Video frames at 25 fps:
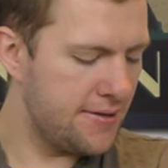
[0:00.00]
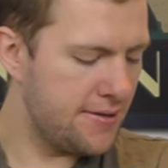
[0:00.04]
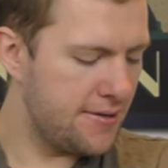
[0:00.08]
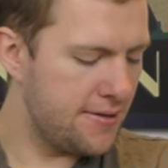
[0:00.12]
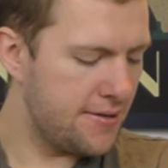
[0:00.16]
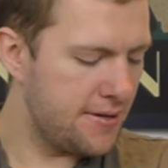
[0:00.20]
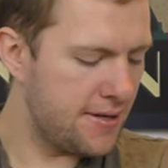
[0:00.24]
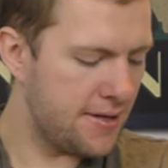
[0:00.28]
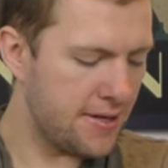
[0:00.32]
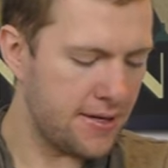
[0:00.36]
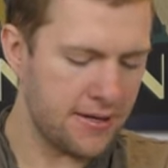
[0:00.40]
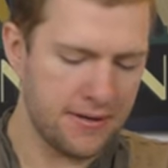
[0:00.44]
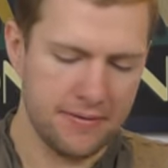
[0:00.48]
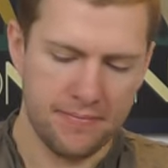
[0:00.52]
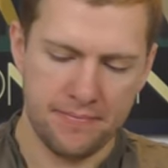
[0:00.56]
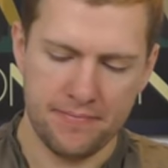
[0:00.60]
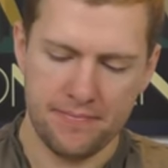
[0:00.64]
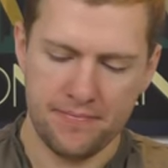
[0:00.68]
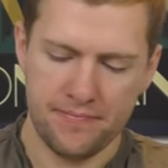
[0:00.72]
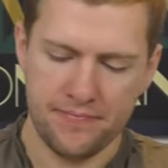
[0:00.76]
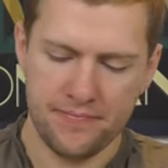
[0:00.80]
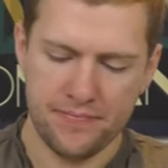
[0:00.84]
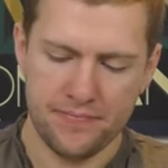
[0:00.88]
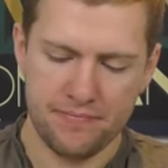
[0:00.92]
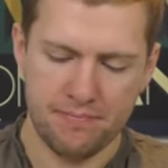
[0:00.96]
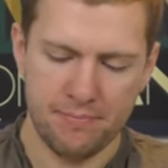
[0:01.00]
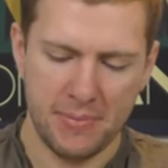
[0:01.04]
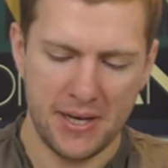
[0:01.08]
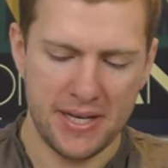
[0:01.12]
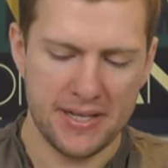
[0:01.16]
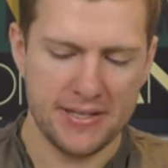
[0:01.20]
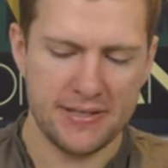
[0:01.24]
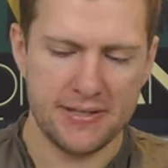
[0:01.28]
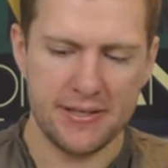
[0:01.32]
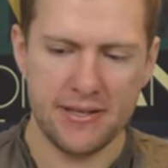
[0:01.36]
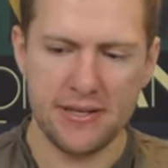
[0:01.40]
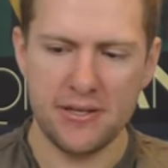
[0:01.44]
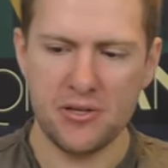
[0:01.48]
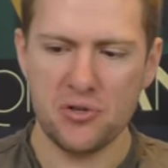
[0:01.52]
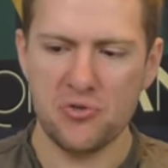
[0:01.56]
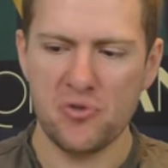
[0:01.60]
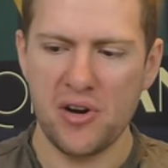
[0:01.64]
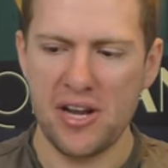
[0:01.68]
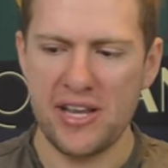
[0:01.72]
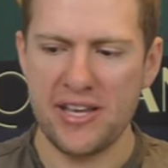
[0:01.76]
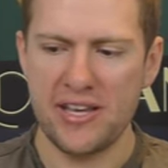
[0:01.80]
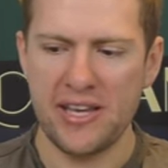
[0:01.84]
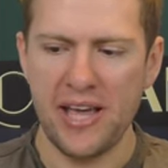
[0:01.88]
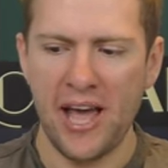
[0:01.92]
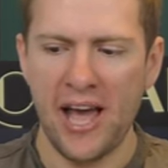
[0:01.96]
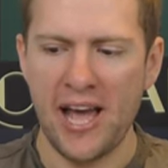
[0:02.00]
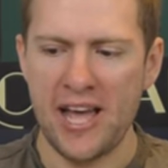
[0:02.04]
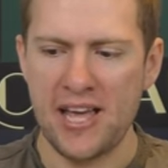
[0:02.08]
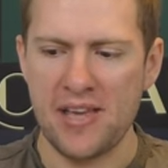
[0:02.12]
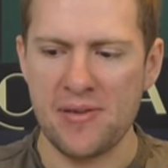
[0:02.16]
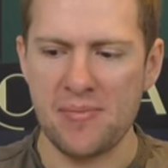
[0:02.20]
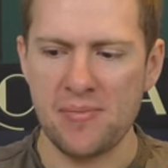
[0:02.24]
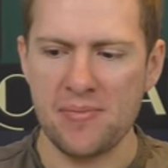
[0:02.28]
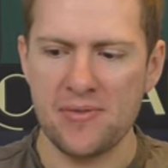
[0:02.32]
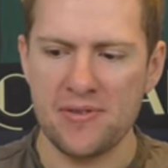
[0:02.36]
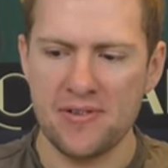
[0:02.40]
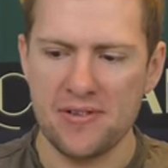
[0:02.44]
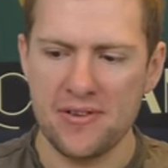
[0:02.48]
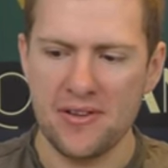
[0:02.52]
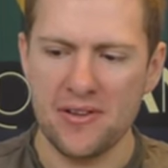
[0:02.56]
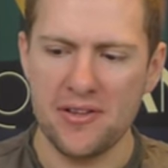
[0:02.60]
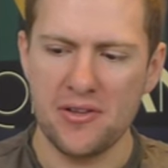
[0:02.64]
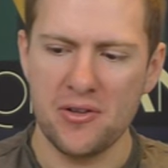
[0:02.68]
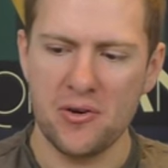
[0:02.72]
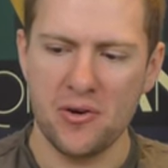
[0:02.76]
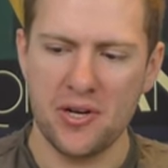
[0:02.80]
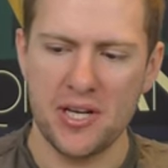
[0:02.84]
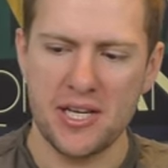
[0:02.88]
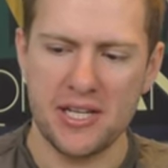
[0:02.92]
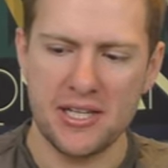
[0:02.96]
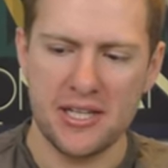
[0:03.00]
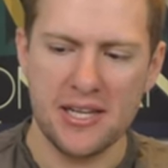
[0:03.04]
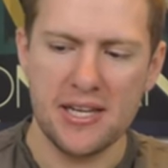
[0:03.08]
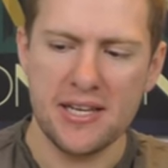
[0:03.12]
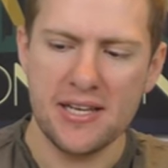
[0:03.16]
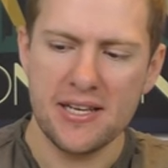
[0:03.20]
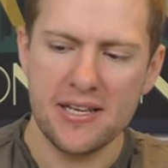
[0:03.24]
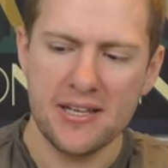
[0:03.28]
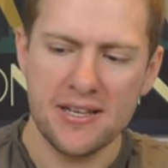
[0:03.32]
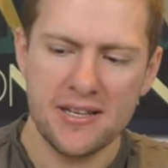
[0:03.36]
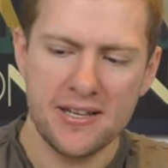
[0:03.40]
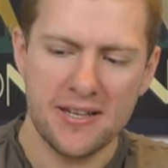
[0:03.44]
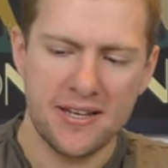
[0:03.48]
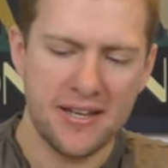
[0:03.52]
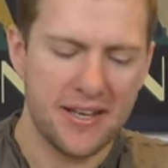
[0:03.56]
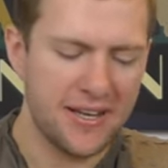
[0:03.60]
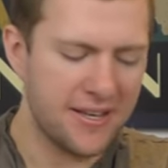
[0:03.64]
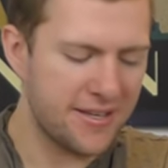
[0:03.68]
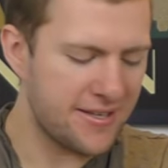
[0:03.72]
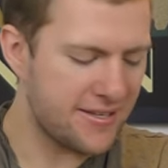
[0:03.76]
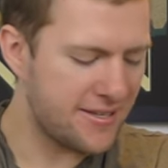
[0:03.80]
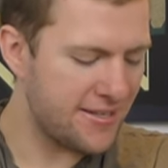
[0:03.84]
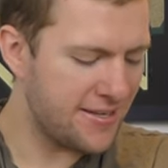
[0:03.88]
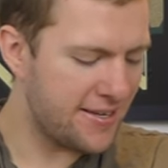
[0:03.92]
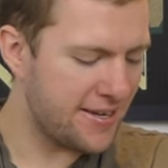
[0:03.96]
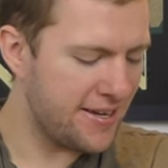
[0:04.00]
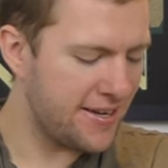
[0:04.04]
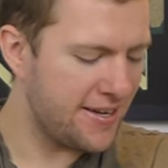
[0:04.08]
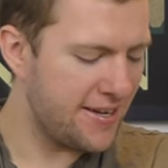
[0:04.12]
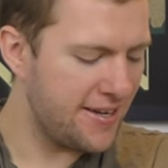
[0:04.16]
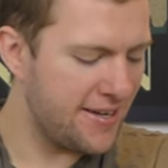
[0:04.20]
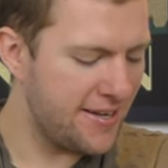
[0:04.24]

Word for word: Um, but it's still a great game, annoyingly. It's, uh,